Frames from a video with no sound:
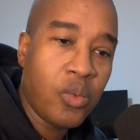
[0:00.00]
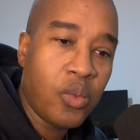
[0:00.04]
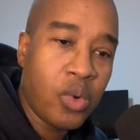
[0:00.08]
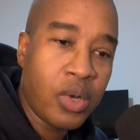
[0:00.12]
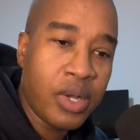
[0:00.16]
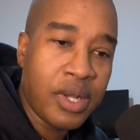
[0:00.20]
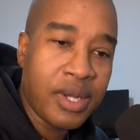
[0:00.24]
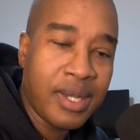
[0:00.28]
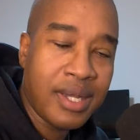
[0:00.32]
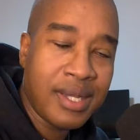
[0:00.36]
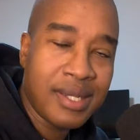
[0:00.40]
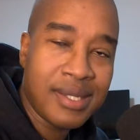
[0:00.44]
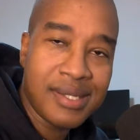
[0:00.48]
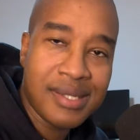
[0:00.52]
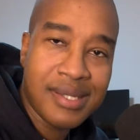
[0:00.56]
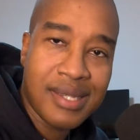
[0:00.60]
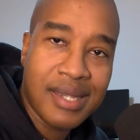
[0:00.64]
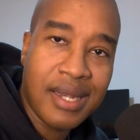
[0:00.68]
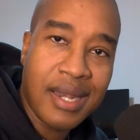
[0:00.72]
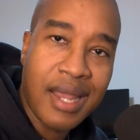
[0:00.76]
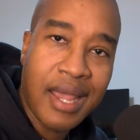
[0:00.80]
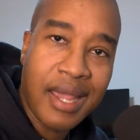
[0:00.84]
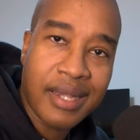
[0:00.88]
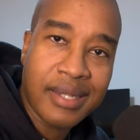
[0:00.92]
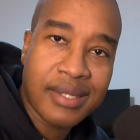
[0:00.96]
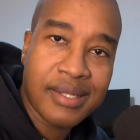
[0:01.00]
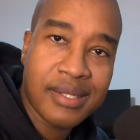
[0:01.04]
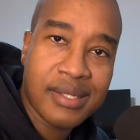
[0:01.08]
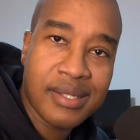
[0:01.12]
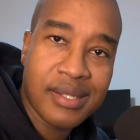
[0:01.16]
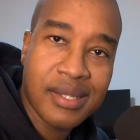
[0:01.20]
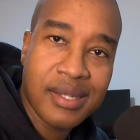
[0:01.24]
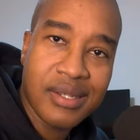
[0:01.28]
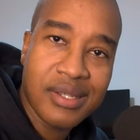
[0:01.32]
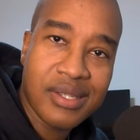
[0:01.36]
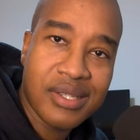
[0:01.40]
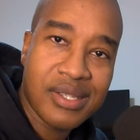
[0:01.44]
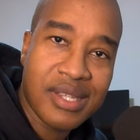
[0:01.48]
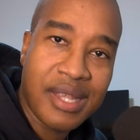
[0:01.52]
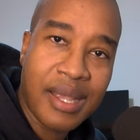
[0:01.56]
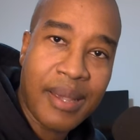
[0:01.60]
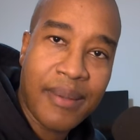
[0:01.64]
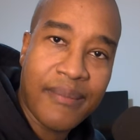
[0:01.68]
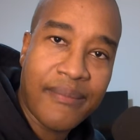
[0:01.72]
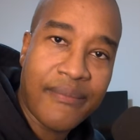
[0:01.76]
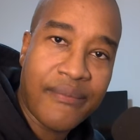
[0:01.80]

what is the next step